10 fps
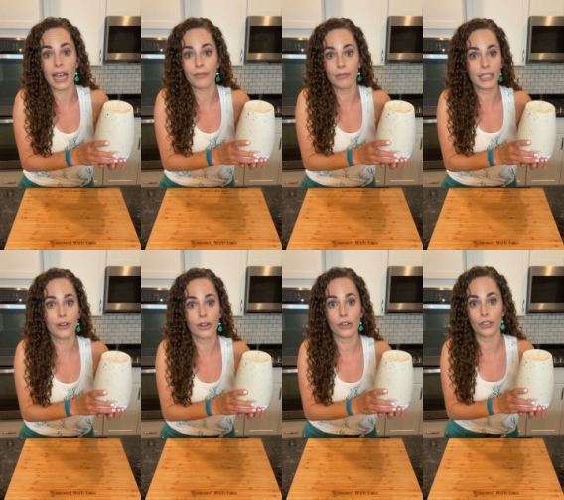really
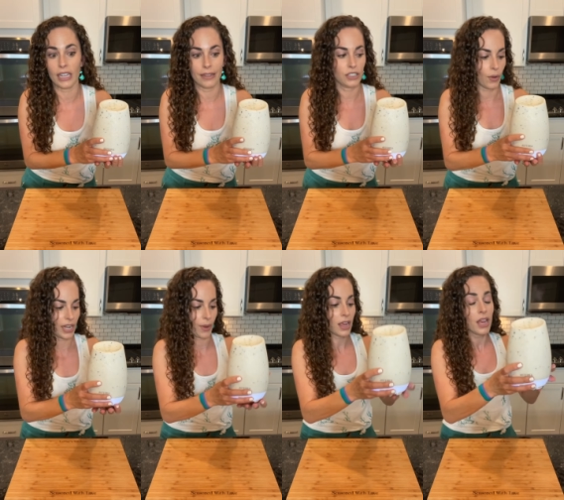don't understand. So
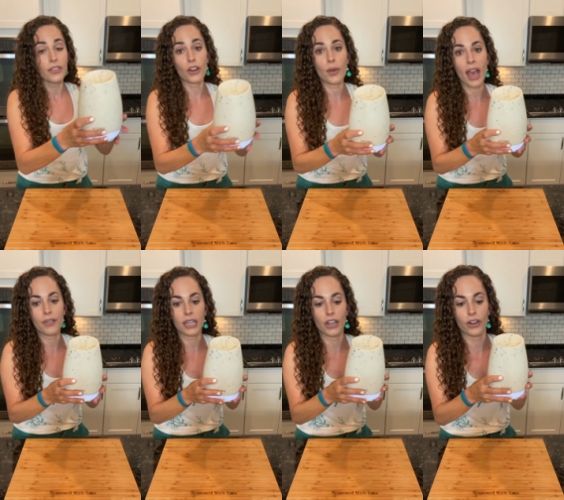anyway, there you have
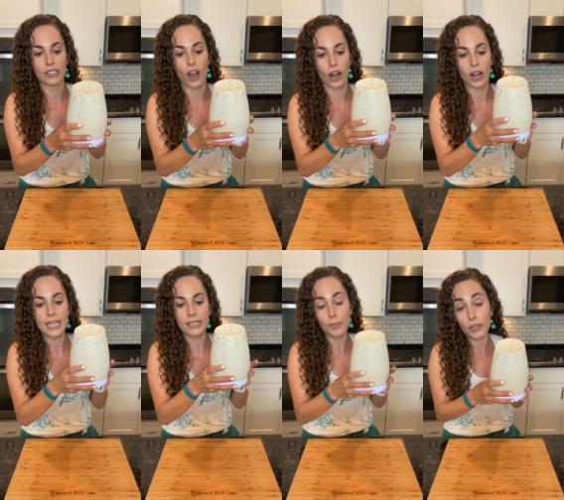it. Here is our
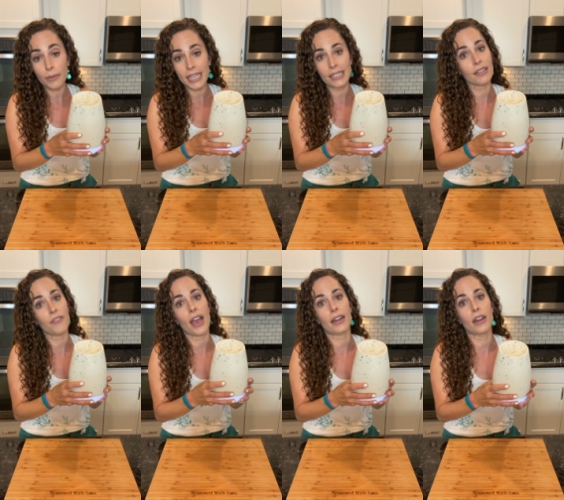summer LaMayzing life
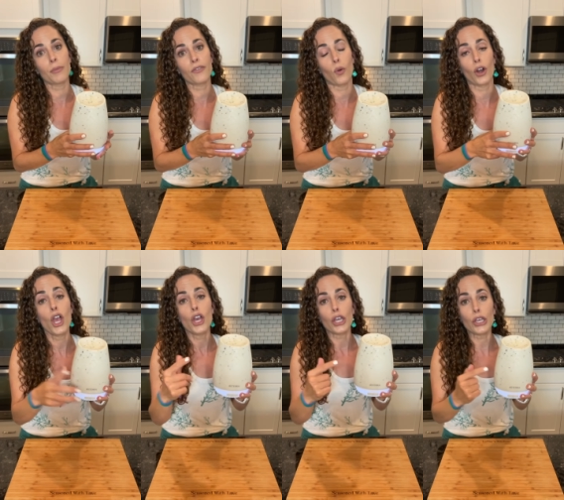hack number 4.
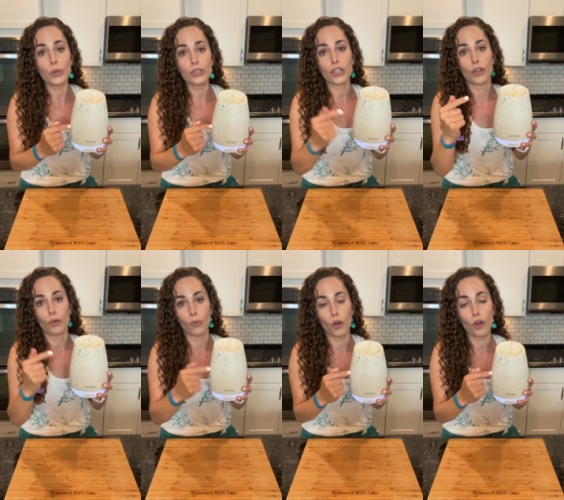Use your
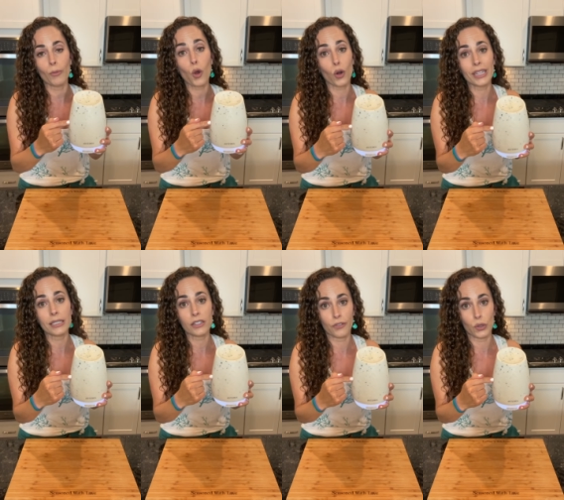Roam cordless
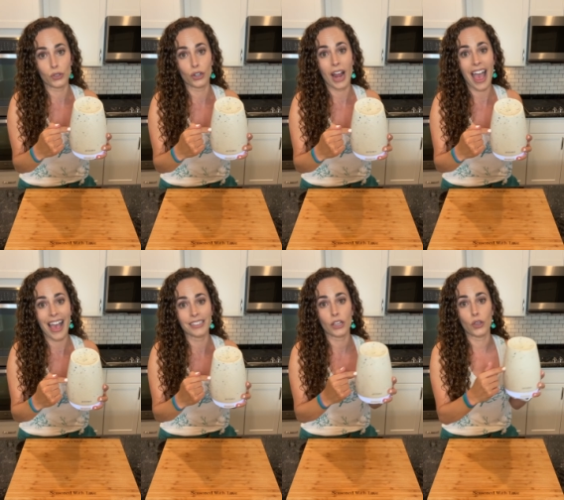diffuser
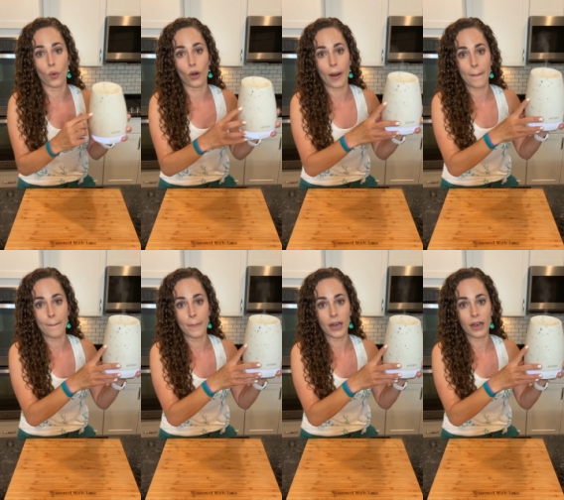as your
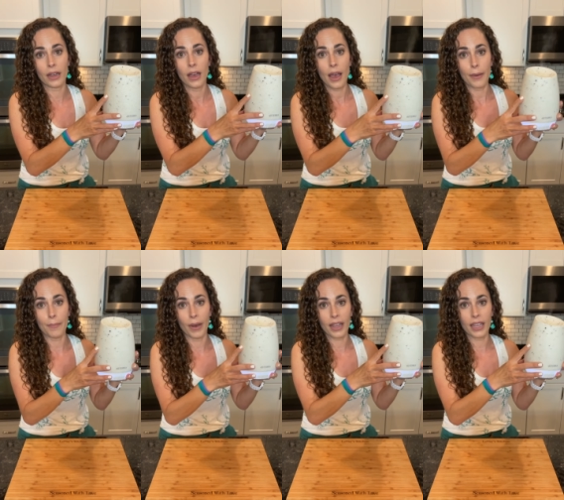bug
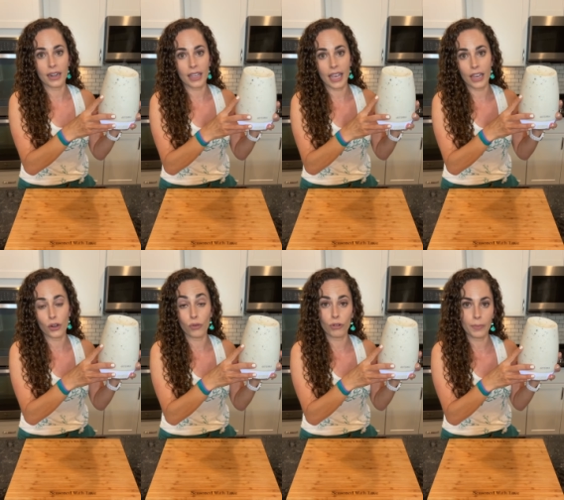bucket
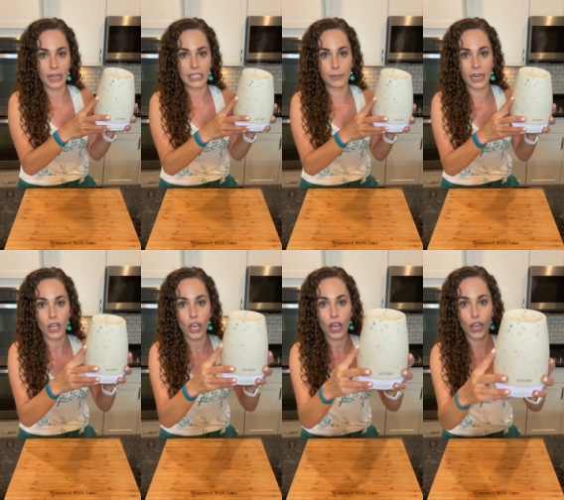candle replacement.
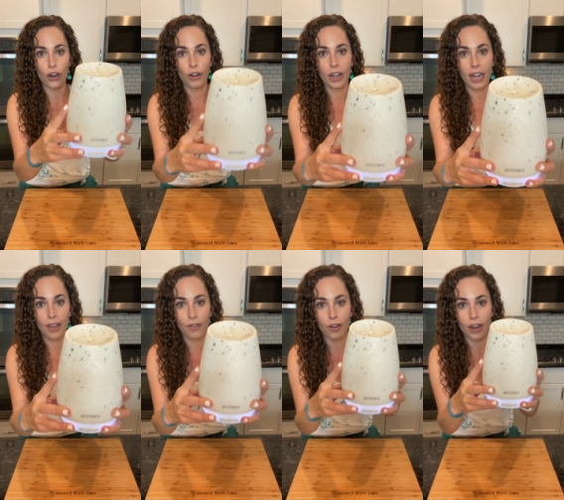You're
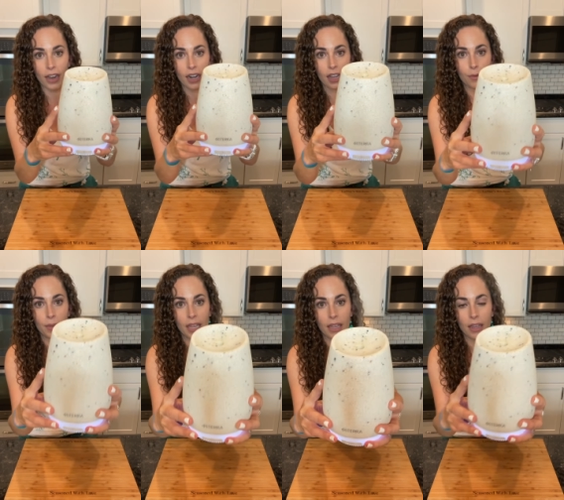never gonna
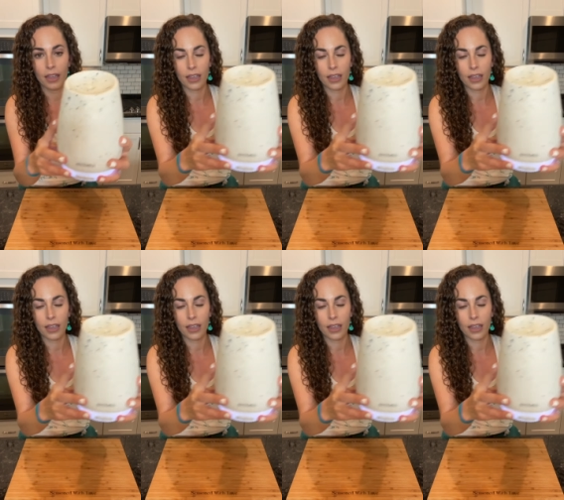be